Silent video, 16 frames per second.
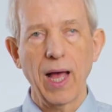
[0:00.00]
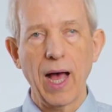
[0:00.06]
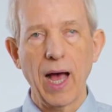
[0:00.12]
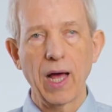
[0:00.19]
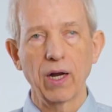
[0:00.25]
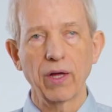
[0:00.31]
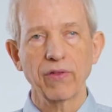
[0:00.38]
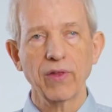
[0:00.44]

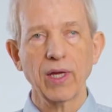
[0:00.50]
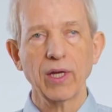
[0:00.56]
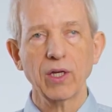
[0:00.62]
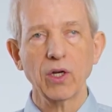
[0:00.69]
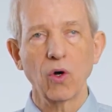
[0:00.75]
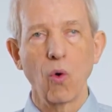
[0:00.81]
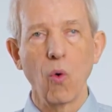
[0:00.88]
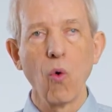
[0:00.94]
And I
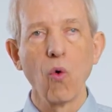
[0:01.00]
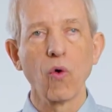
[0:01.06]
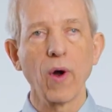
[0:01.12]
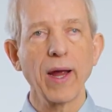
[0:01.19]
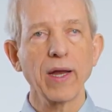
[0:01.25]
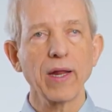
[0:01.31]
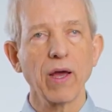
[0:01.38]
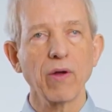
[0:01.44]
think all
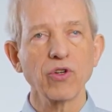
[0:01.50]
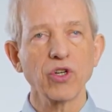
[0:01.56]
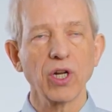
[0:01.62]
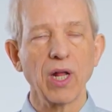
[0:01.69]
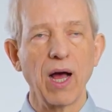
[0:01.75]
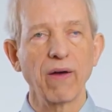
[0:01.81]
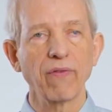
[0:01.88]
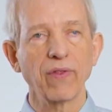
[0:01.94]
radios should
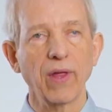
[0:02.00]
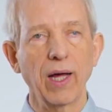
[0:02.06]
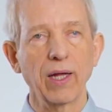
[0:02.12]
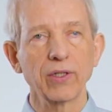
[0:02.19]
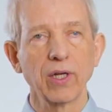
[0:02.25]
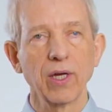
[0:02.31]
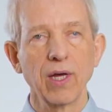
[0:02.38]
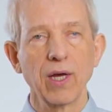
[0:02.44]
have
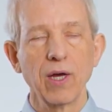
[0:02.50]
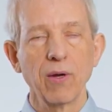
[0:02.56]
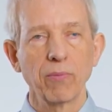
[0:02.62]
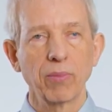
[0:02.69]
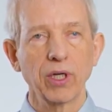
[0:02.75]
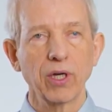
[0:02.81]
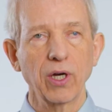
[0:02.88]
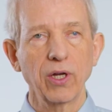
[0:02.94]
that,
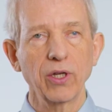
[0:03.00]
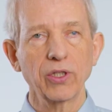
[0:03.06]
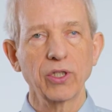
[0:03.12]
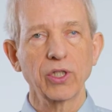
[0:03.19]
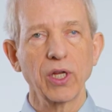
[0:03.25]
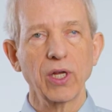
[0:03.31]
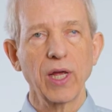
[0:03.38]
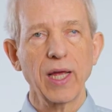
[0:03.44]

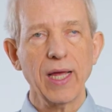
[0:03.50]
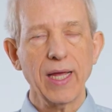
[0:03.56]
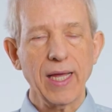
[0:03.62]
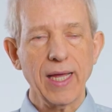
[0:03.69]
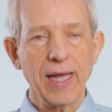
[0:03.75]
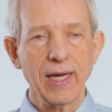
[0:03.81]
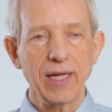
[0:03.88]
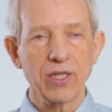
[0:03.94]
because
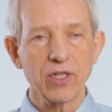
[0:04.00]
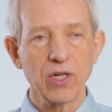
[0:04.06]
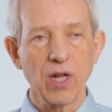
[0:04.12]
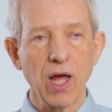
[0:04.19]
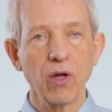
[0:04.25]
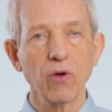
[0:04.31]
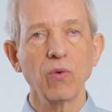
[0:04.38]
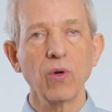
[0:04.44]
it is
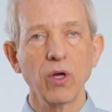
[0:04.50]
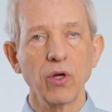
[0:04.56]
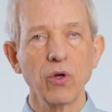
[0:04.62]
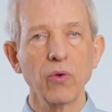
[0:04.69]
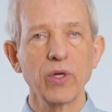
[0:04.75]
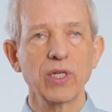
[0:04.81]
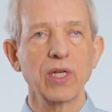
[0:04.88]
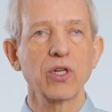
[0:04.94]
known
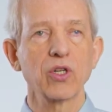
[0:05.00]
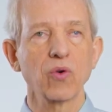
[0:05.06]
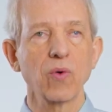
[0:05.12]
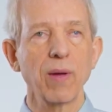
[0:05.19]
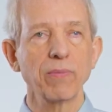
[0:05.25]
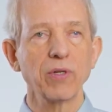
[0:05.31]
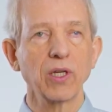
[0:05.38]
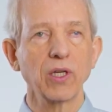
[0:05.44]
who is
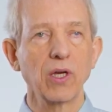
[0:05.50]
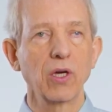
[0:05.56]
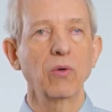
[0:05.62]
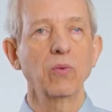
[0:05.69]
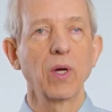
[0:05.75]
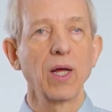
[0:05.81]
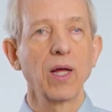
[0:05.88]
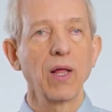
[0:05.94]
interrupting
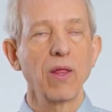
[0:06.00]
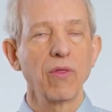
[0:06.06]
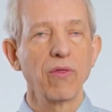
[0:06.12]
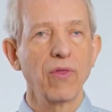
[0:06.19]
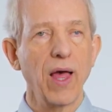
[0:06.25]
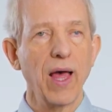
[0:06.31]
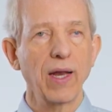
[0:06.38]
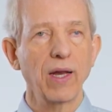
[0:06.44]
you,
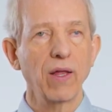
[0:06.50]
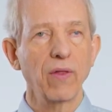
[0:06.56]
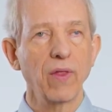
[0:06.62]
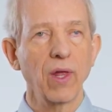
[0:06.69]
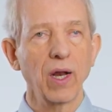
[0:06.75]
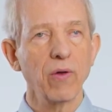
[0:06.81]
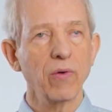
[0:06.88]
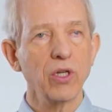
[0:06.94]
then
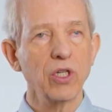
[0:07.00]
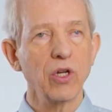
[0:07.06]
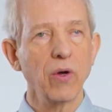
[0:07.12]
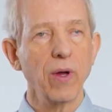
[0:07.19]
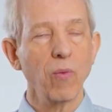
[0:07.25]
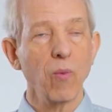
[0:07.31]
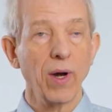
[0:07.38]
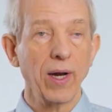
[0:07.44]
they'll only do
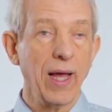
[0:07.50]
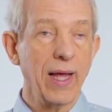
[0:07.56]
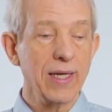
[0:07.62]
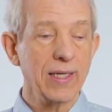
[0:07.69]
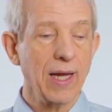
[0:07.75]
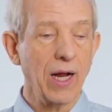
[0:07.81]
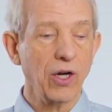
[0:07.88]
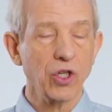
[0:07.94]
it when it
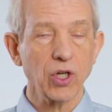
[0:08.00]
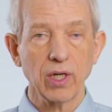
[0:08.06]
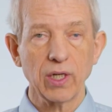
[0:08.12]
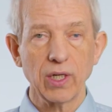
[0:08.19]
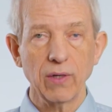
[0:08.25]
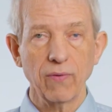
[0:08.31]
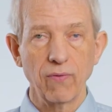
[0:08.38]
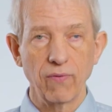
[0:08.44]
is
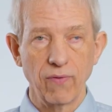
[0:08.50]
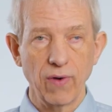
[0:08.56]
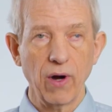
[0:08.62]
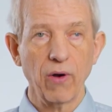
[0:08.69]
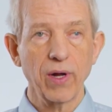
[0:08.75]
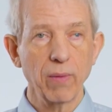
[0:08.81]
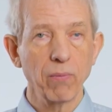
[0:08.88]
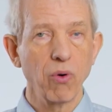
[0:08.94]
actually
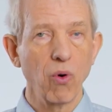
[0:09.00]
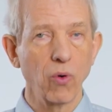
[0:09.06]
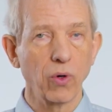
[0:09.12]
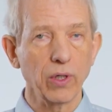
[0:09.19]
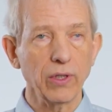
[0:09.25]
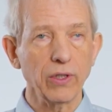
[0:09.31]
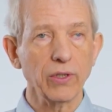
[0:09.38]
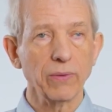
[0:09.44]
very
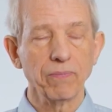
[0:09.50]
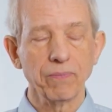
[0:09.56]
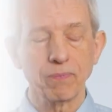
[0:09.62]
important.